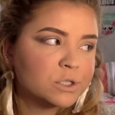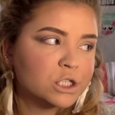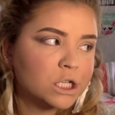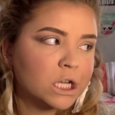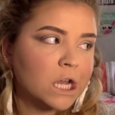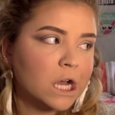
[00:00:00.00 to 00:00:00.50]

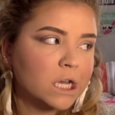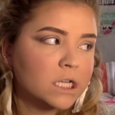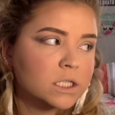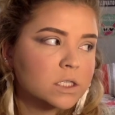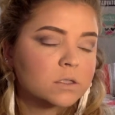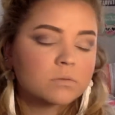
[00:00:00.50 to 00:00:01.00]
chicken
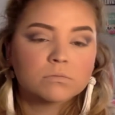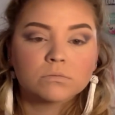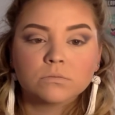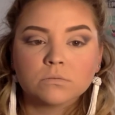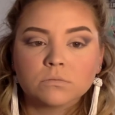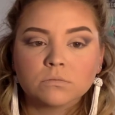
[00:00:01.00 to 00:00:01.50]
nuggets.
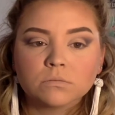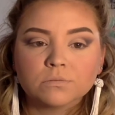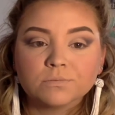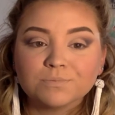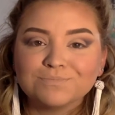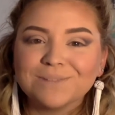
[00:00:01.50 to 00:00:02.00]

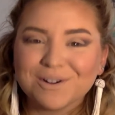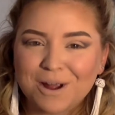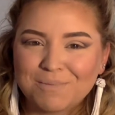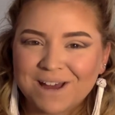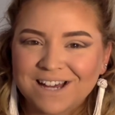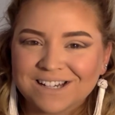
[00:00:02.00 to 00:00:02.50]
Be
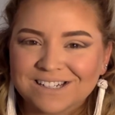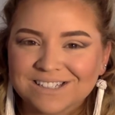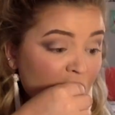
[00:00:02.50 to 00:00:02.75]
right back.